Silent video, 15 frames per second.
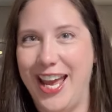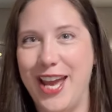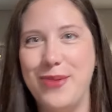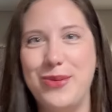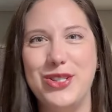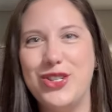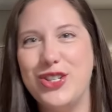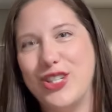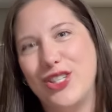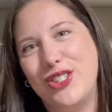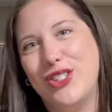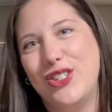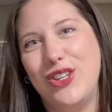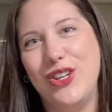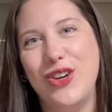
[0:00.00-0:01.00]
It was just
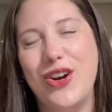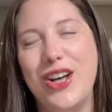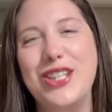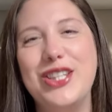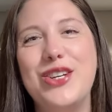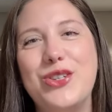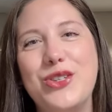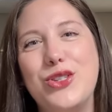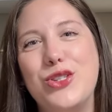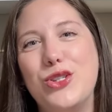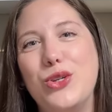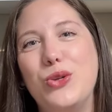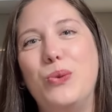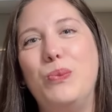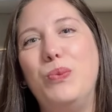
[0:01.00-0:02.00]
you know a little
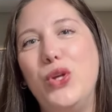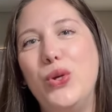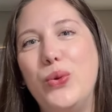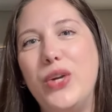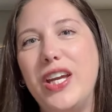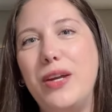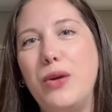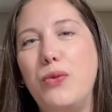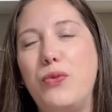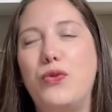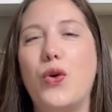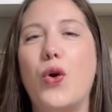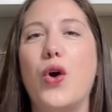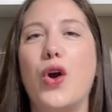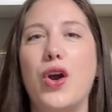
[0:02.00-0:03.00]
too muted
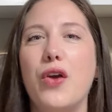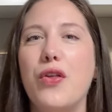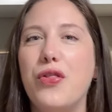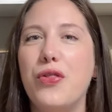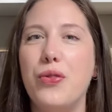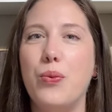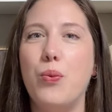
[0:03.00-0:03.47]
for